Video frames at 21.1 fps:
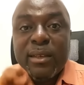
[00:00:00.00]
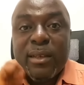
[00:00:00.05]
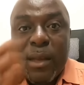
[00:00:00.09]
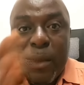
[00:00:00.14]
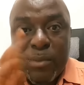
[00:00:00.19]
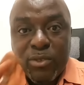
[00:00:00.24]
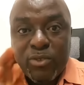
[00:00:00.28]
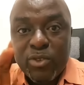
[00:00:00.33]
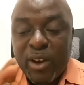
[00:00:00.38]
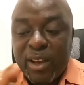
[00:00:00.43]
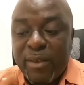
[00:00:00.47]

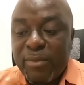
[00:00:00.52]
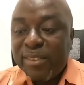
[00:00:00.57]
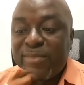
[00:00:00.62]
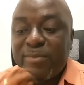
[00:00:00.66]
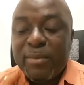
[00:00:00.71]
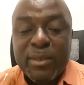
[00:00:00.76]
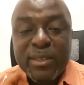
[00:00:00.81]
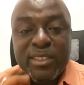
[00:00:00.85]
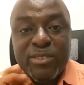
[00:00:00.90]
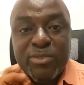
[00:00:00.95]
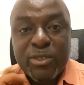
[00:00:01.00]
If you don't have a
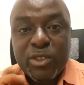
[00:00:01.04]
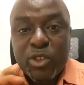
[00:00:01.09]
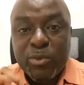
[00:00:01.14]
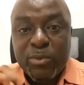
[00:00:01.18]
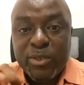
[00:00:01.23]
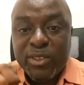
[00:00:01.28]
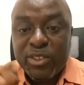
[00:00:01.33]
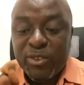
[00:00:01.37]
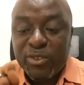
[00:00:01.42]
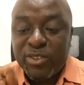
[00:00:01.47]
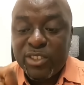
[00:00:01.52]
specific
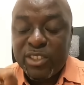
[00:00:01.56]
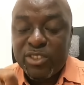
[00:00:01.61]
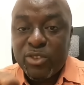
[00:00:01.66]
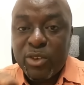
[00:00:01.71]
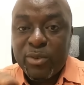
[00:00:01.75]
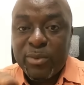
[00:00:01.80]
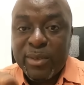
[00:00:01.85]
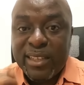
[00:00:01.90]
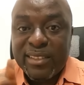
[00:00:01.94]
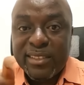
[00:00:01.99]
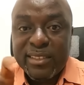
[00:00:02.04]
opinion, just
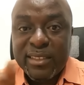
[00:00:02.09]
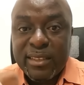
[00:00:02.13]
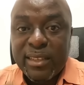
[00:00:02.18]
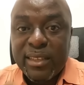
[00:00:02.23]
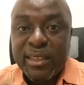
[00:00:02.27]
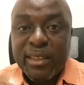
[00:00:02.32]
comment,